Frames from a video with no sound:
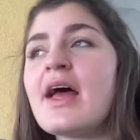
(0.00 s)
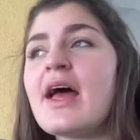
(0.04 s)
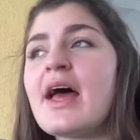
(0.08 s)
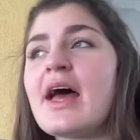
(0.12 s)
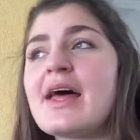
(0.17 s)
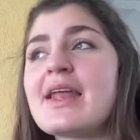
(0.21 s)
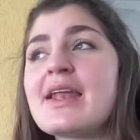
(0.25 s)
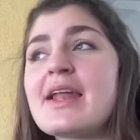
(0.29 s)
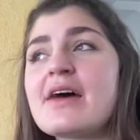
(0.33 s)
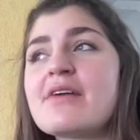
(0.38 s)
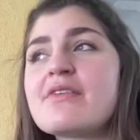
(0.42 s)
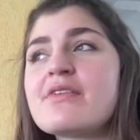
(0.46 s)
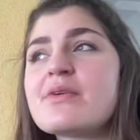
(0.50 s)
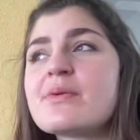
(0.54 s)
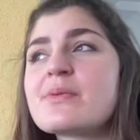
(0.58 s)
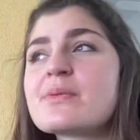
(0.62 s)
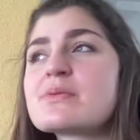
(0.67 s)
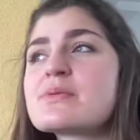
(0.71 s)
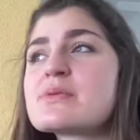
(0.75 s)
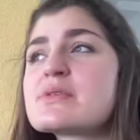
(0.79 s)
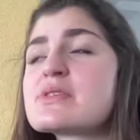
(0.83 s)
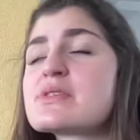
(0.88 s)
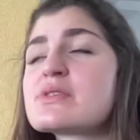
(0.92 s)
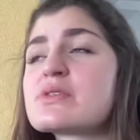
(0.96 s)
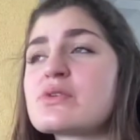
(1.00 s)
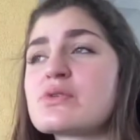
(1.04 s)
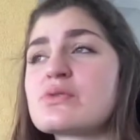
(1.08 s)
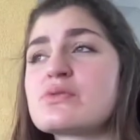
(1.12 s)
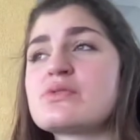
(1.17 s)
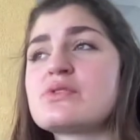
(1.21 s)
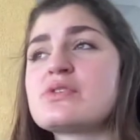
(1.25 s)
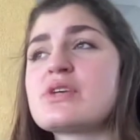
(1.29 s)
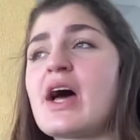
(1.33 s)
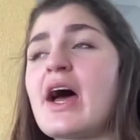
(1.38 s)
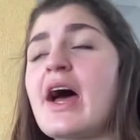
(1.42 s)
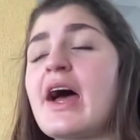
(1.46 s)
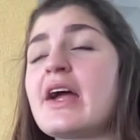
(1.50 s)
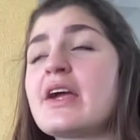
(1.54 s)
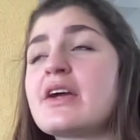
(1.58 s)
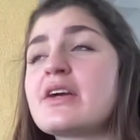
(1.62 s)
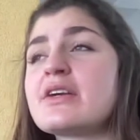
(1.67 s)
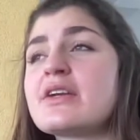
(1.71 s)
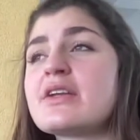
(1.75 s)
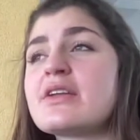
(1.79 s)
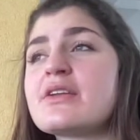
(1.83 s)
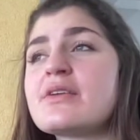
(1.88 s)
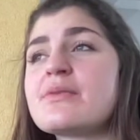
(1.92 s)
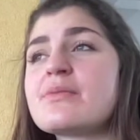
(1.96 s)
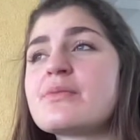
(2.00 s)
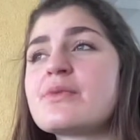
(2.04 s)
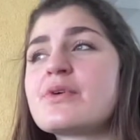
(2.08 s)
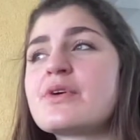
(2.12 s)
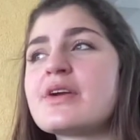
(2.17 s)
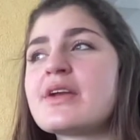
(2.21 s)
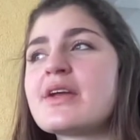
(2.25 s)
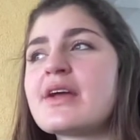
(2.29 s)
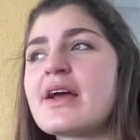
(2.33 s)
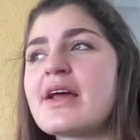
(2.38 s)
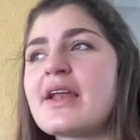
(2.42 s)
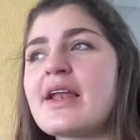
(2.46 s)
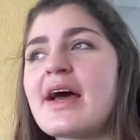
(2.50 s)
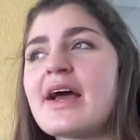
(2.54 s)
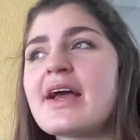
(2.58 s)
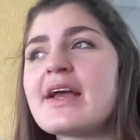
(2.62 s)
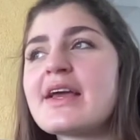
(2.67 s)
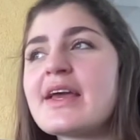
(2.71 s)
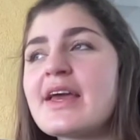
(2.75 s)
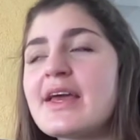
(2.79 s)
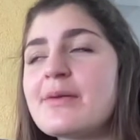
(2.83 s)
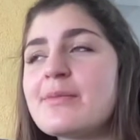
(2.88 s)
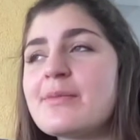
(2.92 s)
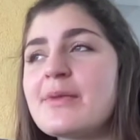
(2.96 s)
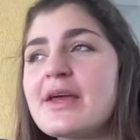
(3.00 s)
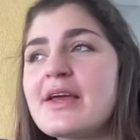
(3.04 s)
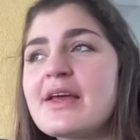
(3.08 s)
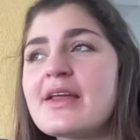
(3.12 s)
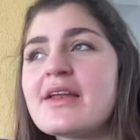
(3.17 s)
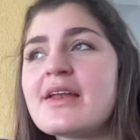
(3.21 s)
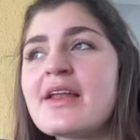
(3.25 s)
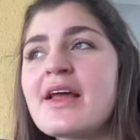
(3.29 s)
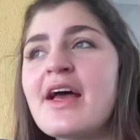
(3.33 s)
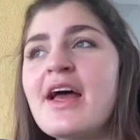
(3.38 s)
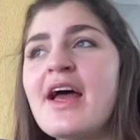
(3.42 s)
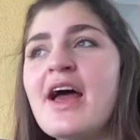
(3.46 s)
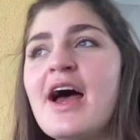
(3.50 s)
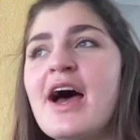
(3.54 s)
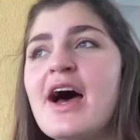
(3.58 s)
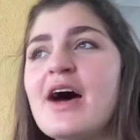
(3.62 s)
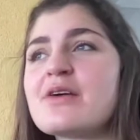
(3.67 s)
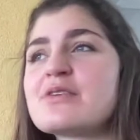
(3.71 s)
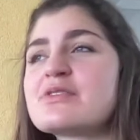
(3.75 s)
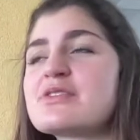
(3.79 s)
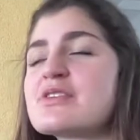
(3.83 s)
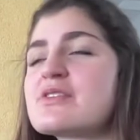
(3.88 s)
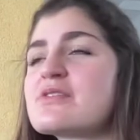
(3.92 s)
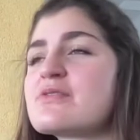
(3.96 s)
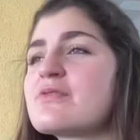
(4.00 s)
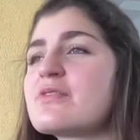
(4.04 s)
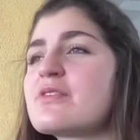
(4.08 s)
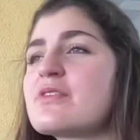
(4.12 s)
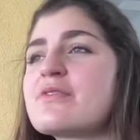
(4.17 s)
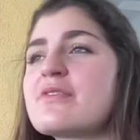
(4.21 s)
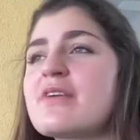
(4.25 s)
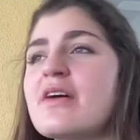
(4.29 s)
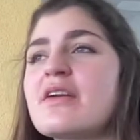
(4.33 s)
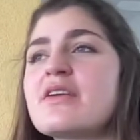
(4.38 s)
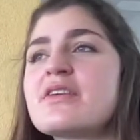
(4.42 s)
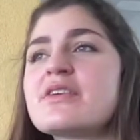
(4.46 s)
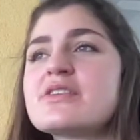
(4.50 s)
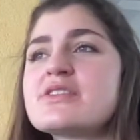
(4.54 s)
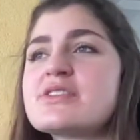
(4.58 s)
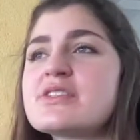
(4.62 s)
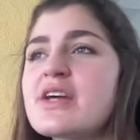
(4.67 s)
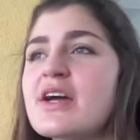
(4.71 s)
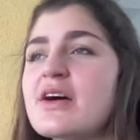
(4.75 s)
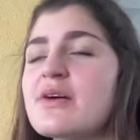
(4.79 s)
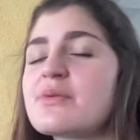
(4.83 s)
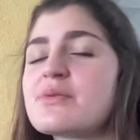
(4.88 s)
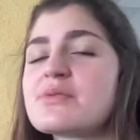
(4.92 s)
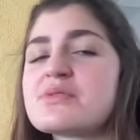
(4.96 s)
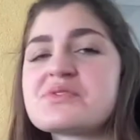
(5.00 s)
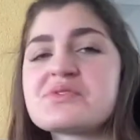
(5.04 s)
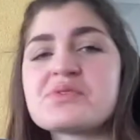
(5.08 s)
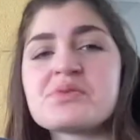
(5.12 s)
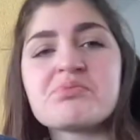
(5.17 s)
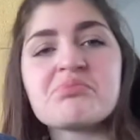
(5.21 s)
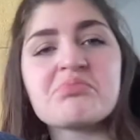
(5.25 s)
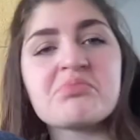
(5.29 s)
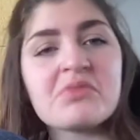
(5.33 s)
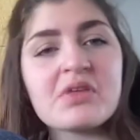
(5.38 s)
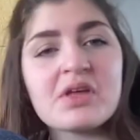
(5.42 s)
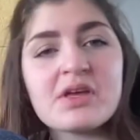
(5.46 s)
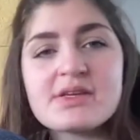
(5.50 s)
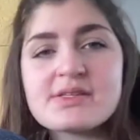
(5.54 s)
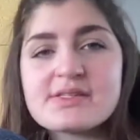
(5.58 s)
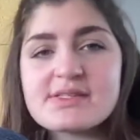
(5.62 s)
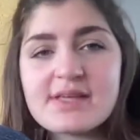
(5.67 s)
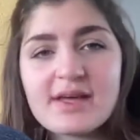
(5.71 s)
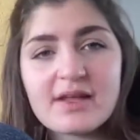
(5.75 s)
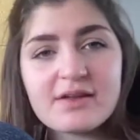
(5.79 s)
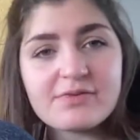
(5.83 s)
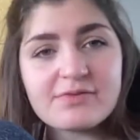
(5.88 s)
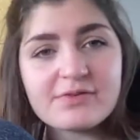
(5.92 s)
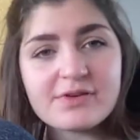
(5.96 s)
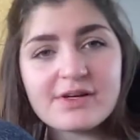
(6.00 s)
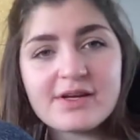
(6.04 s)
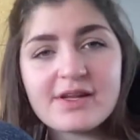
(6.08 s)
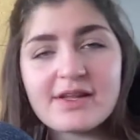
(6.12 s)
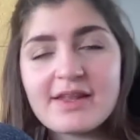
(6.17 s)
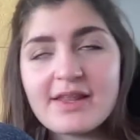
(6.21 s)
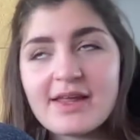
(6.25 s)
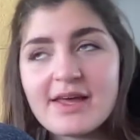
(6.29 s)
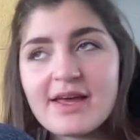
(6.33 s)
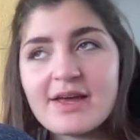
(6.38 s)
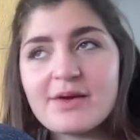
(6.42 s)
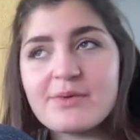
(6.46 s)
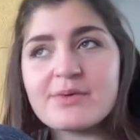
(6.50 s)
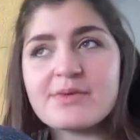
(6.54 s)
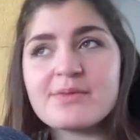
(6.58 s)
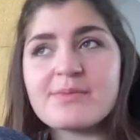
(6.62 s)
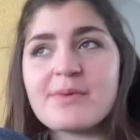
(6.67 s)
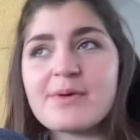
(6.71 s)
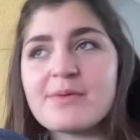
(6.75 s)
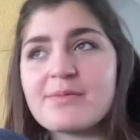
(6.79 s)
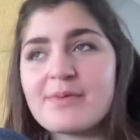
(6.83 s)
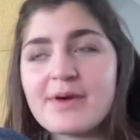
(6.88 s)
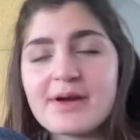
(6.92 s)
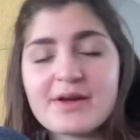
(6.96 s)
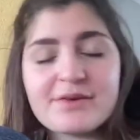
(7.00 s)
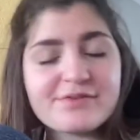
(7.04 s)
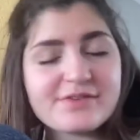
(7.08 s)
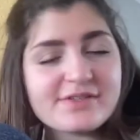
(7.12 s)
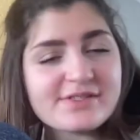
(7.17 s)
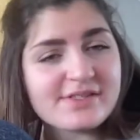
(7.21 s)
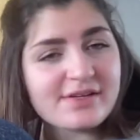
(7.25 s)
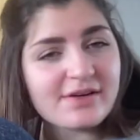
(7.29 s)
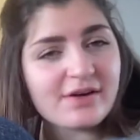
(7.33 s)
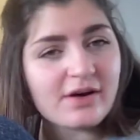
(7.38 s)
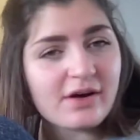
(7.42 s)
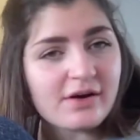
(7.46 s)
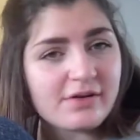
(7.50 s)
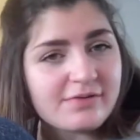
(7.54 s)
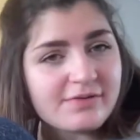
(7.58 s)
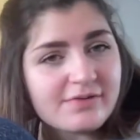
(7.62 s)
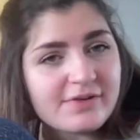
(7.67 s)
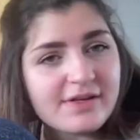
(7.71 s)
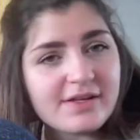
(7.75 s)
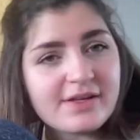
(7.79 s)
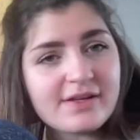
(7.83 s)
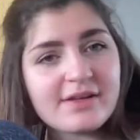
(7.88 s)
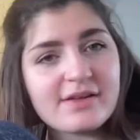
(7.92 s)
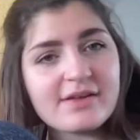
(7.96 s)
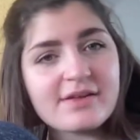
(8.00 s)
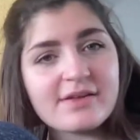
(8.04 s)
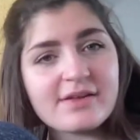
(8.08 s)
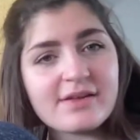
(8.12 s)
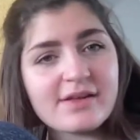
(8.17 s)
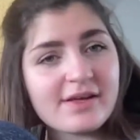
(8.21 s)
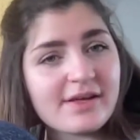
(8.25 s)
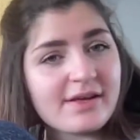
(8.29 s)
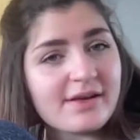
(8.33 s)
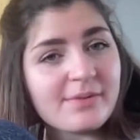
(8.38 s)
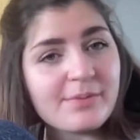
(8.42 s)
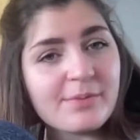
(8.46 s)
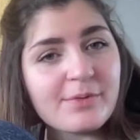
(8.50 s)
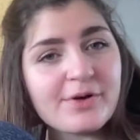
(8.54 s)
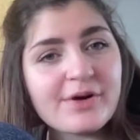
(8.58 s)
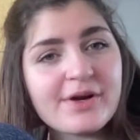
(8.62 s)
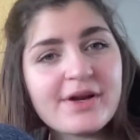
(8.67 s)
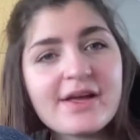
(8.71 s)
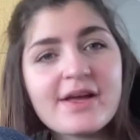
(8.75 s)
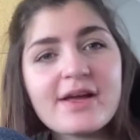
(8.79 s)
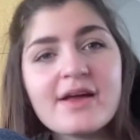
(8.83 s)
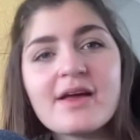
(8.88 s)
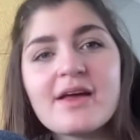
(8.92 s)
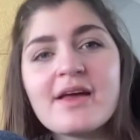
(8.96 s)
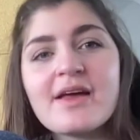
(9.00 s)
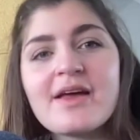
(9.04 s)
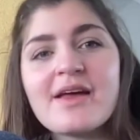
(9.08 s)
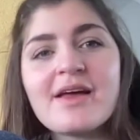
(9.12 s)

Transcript: And everyone was so tired in the morning, and I came in, I was just full of energy. I was set for the day with my breakfast and coffee in the morning.